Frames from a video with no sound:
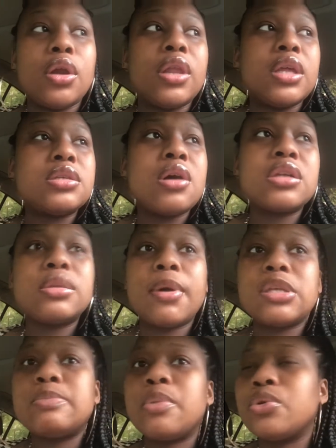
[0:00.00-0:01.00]
They talked
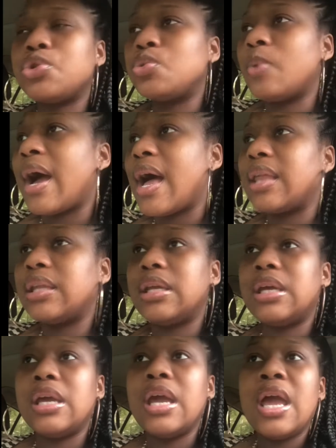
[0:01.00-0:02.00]
about
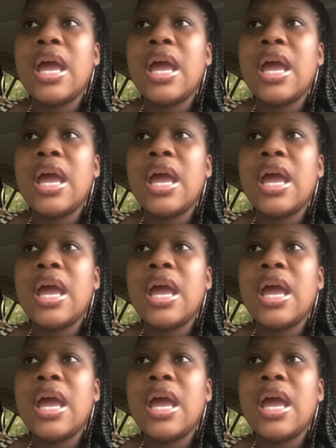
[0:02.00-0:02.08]
spirituality,